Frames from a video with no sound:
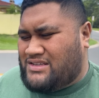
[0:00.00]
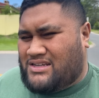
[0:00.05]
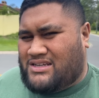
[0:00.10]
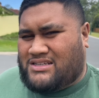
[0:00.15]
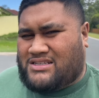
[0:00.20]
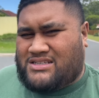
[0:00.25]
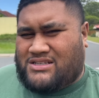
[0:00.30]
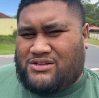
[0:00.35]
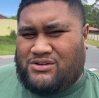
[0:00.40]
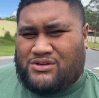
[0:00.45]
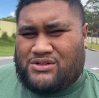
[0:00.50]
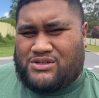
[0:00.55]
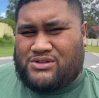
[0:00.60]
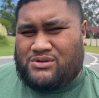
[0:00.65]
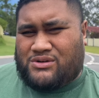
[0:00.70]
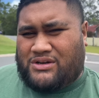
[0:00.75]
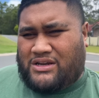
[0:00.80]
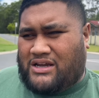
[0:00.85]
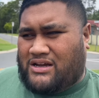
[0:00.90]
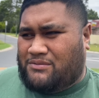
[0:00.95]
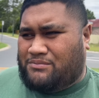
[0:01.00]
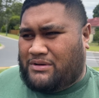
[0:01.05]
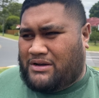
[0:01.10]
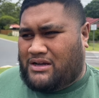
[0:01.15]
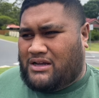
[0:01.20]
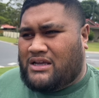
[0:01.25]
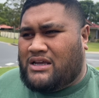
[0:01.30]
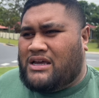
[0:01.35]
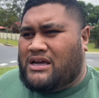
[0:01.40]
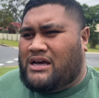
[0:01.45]
still sore now, but
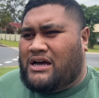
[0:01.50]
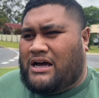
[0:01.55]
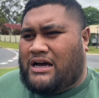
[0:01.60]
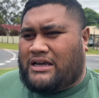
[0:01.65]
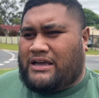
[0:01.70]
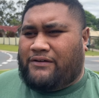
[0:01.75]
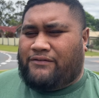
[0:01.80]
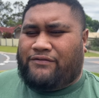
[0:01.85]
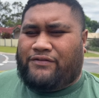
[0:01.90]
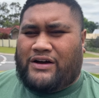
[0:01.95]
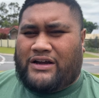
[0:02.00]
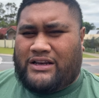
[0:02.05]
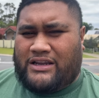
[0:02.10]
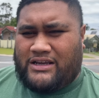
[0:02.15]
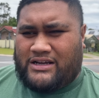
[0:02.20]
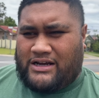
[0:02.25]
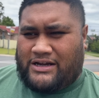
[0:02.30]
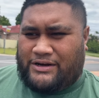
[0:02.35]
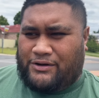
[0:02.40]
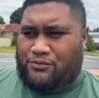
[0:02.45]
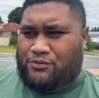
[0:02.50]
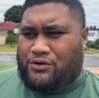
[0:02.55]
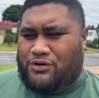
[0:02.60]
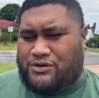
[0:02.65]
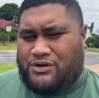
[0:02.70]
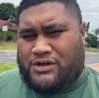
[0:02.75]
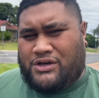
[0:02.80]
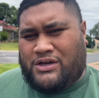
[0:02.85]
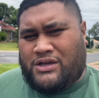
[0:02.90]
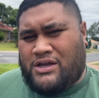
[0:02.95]
I can finally kind of
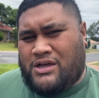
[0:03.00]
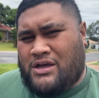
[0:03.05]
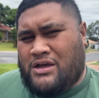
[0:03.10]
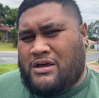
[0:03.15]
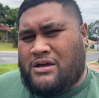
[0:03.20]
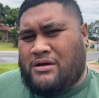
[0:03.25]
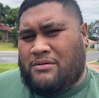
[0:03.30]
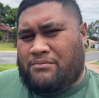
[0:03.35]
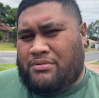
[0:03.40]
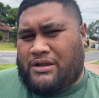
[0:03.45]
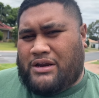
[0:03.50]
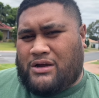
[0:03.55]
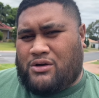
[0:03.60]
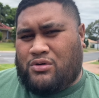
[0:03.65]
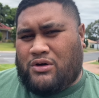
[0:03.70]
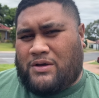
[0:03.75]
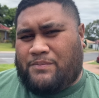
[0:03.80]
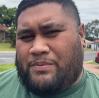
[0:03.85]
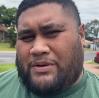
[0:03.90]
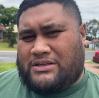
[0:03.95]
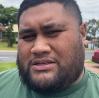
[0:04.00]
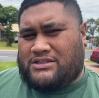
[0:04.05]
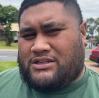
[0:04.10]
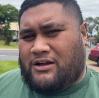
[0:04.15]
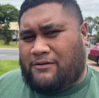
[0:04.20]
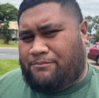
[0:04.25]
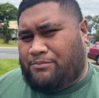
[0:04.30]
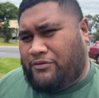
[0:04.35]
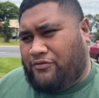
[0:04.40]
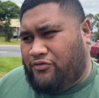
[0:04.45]
walk. But a quick pit stop
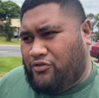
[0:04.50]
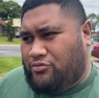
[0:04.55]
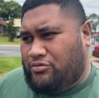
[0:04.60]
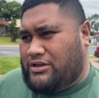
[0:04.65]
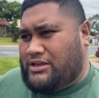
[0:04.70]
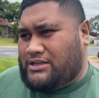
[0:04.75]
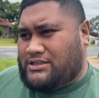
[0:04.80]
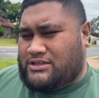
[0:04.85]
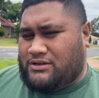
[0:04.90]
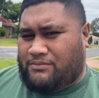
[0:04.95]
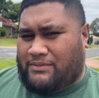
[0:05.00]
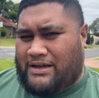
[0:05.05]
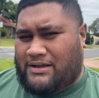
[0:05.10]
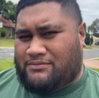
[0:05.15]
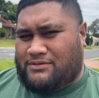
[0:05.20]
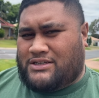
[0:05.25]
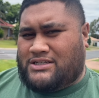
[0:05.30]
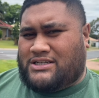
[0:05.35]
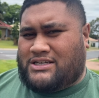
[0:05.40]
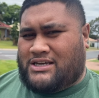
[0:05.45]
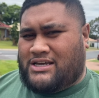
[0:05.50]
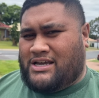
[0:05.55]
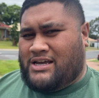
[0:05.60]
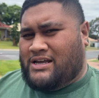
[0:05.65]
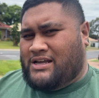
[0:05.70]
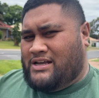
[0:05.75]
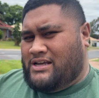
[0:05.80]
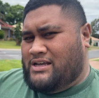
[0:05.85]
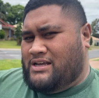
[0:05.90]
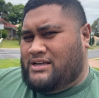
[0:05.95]
before we get to mom's,
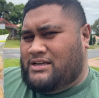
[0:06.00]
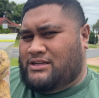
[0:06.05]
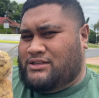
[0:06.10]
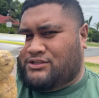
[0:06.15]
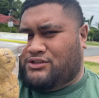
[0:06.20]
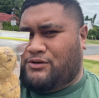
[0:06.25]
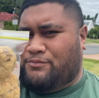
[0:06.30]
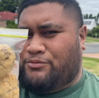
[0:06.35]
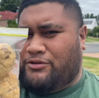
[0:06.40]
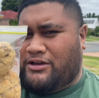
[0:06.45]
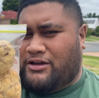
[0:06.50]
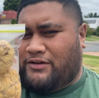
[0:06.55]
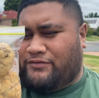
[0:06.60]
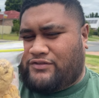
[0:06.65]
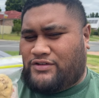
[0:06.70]
dropping off